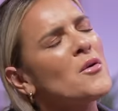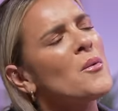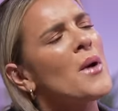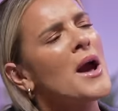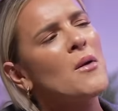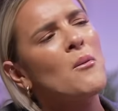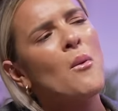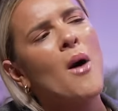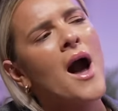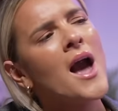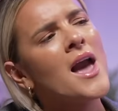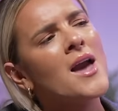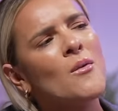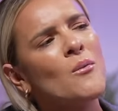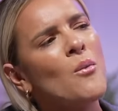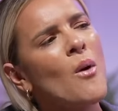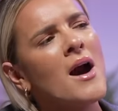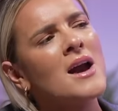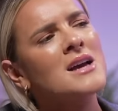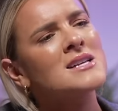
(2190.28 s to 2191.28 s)
the way, why
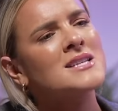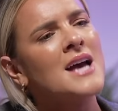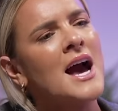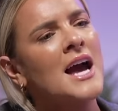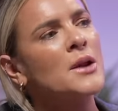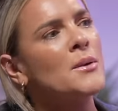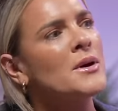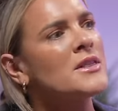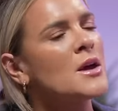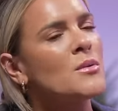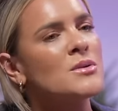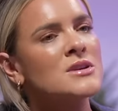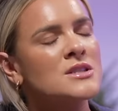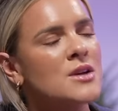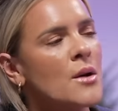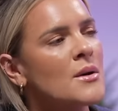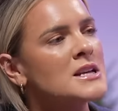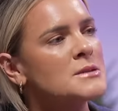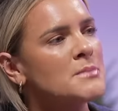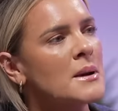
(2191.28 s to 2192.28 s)
is that? And he went, they were
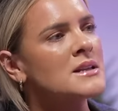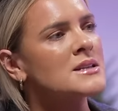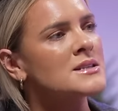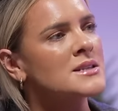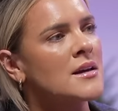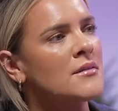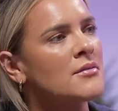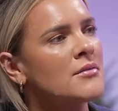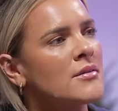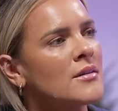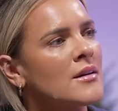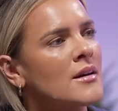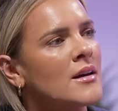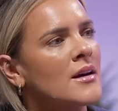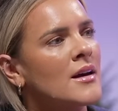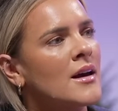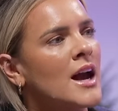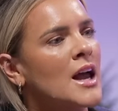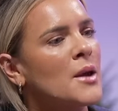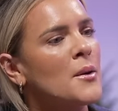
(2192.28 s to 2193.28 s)
so expensive.
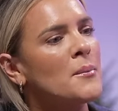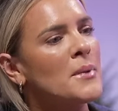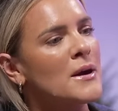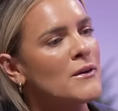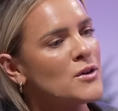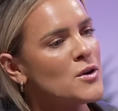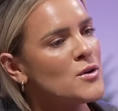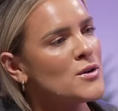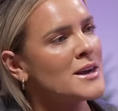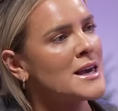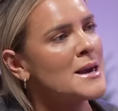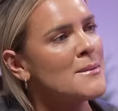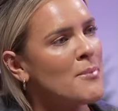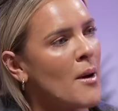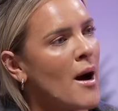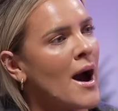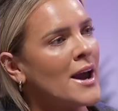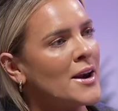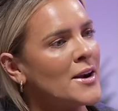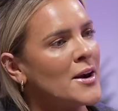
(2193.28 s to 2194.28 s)
He went, if you keep
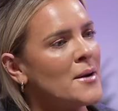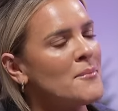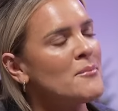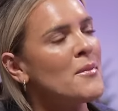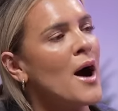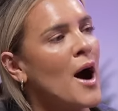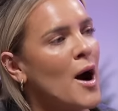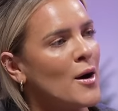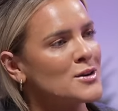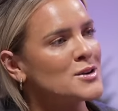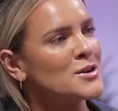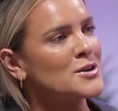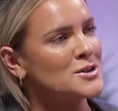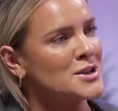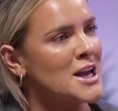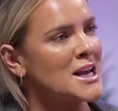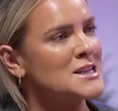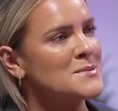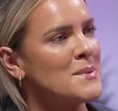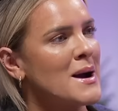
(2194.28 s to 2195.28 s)
buying them, I'll just
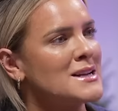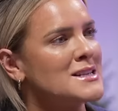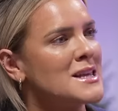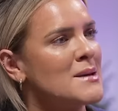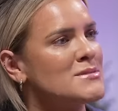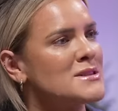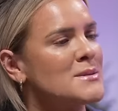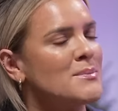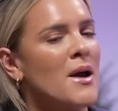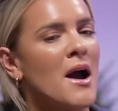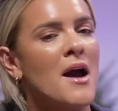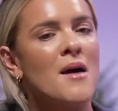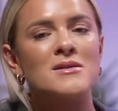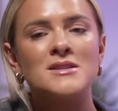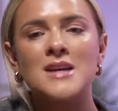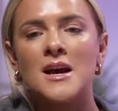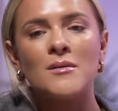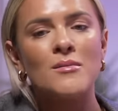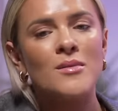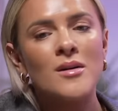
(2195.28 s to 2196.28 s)
change back to them supply. I was
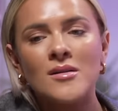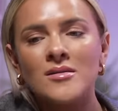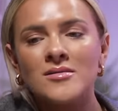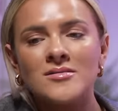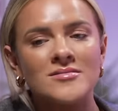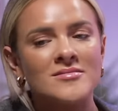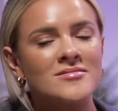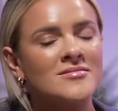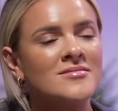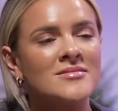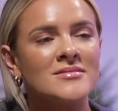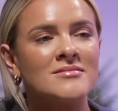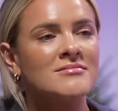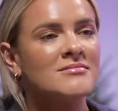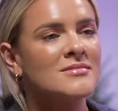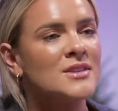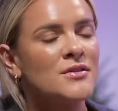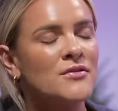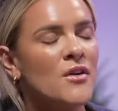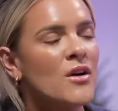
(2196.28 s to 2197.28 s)
like, well,
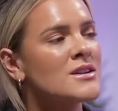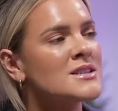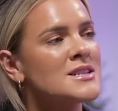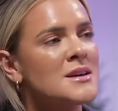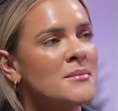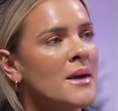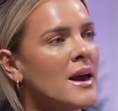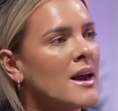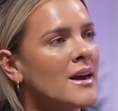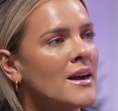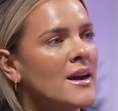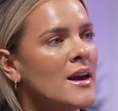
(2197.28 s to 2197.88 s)
you fucked it, mate.